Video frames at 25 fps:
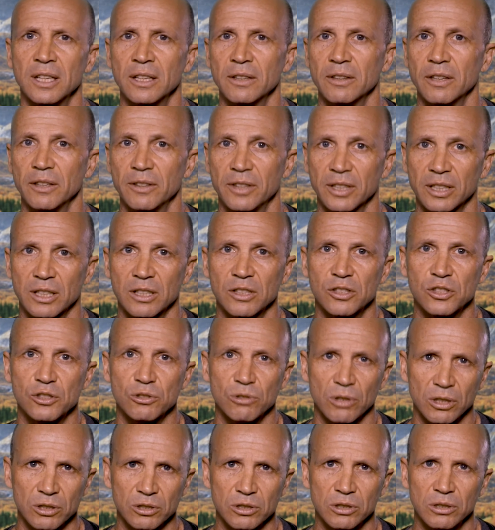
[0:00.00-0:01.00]
that the
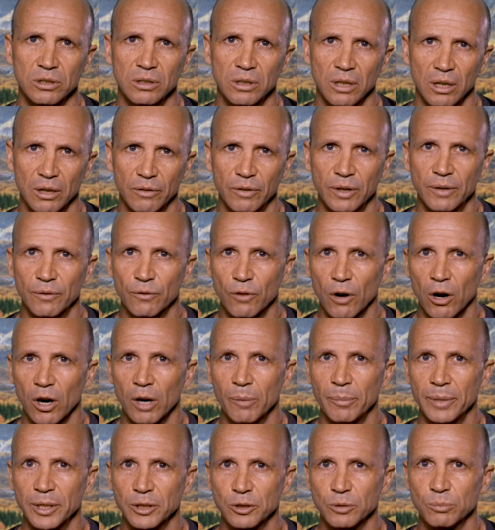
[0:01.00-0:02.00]
construction of
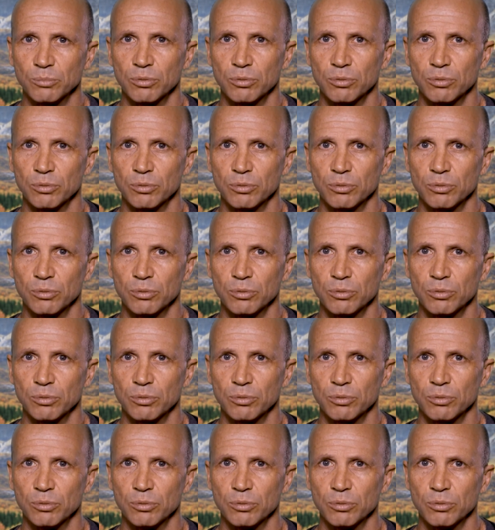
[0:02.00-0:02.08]
environmental